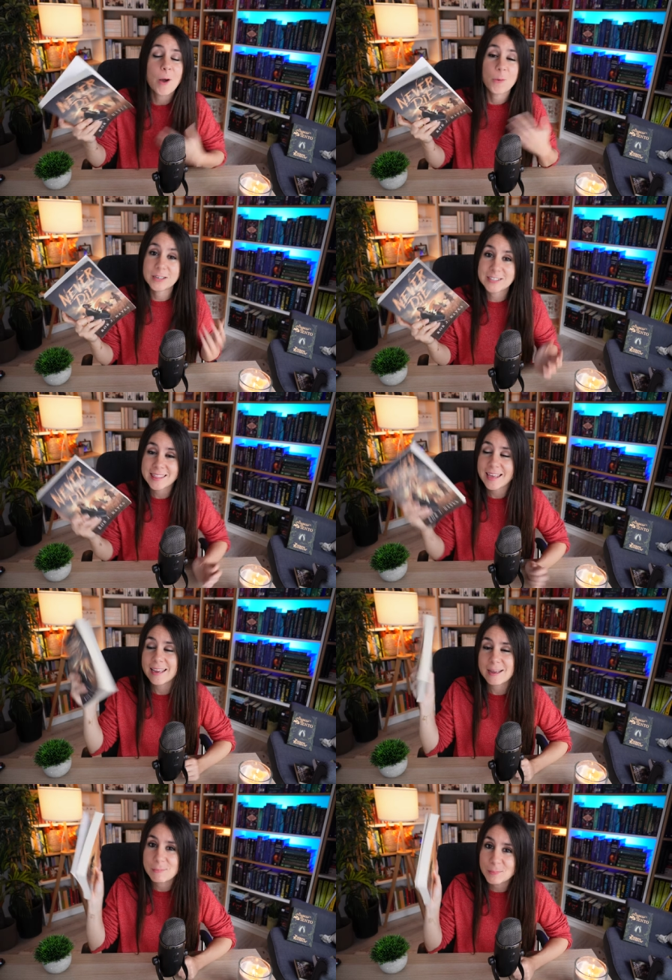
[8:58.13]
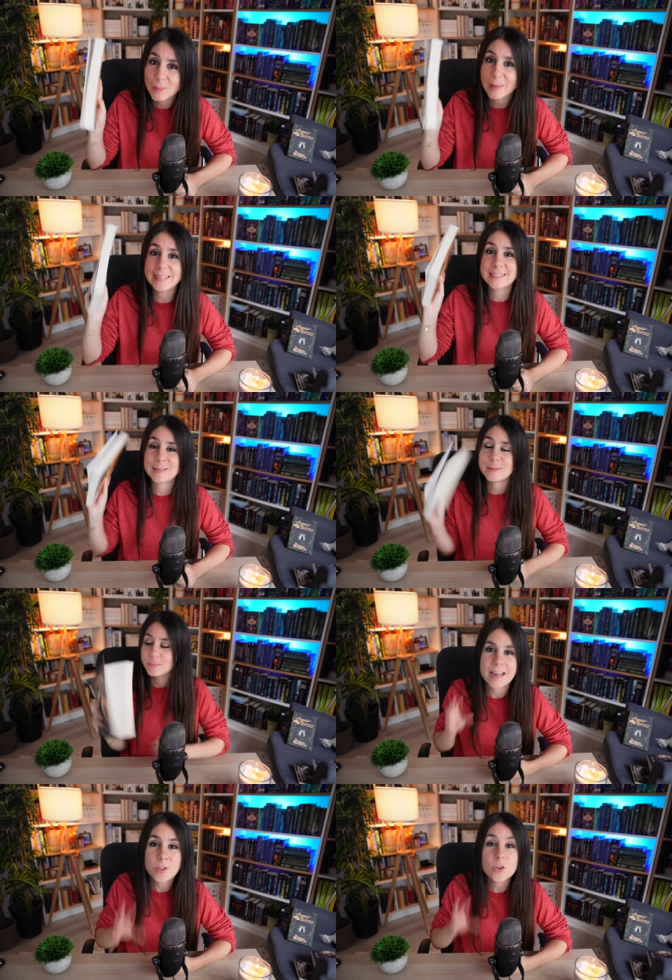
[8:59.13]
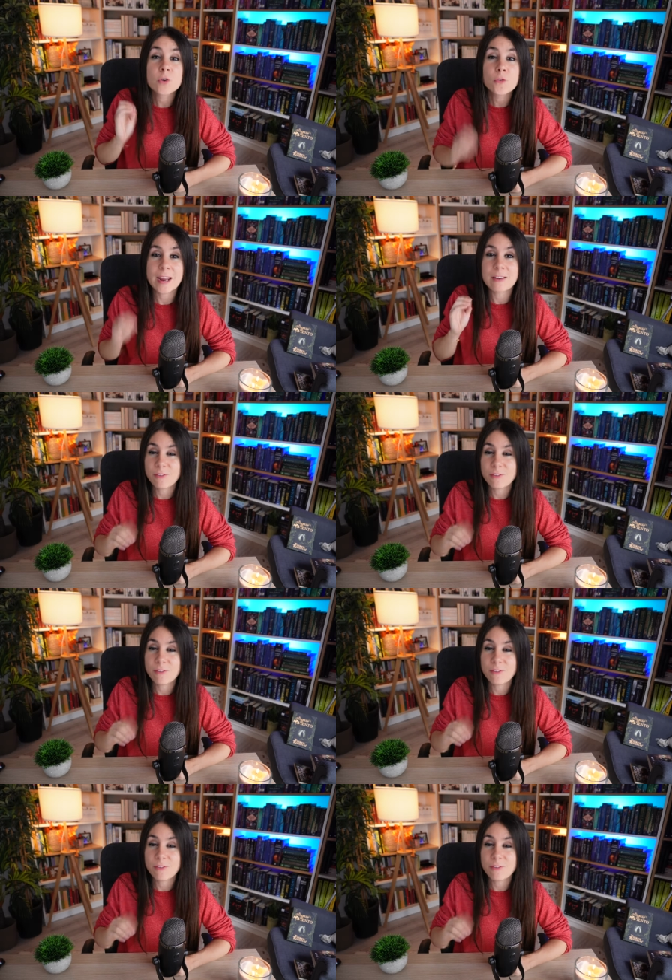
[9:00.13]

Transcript: what you think, please do. Another great